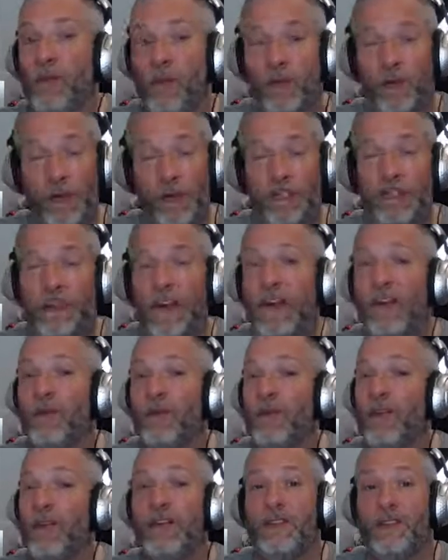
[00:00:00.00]
platonic
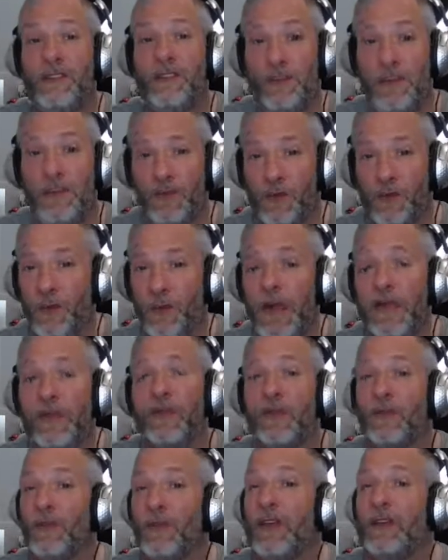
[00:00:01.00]
relationships,
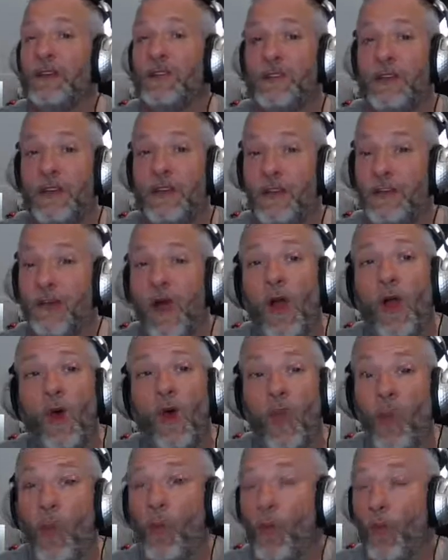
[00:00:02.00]
romantic relationships,
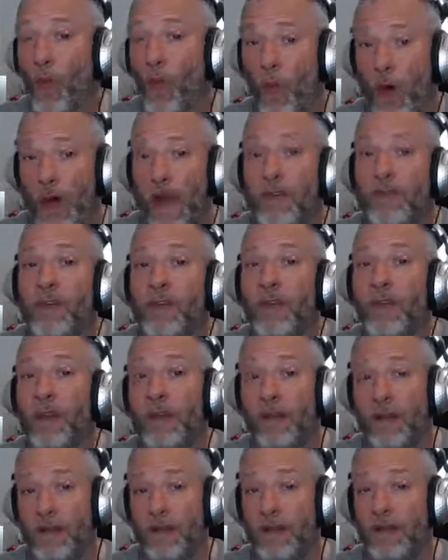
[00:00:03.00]
whatever
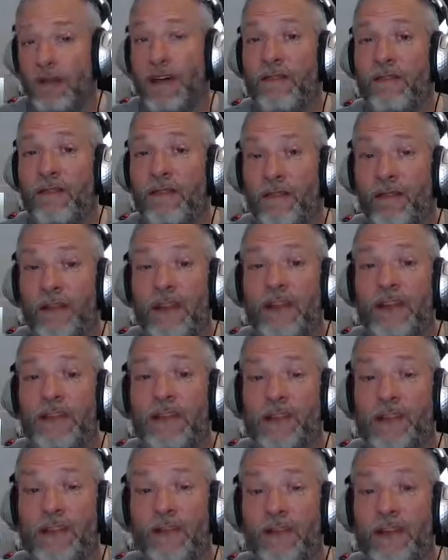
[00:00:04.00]
the level of
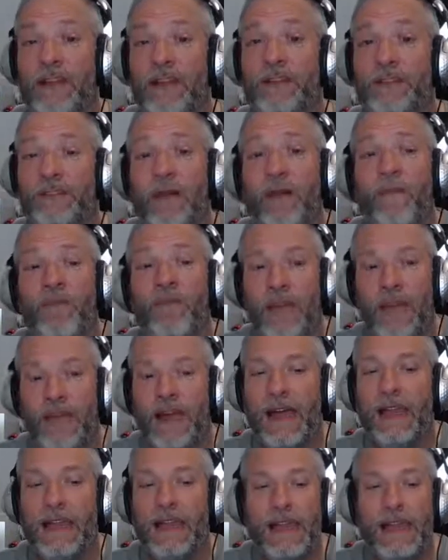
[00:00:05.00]
relationship is,
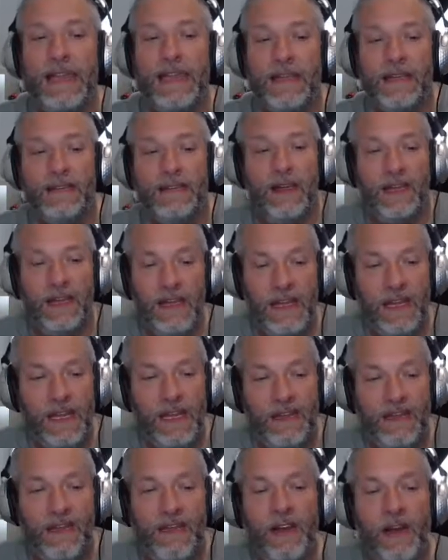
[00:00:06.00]
that need
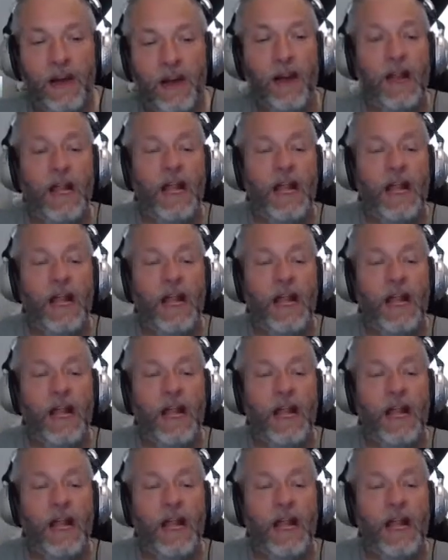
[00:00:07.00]
is there.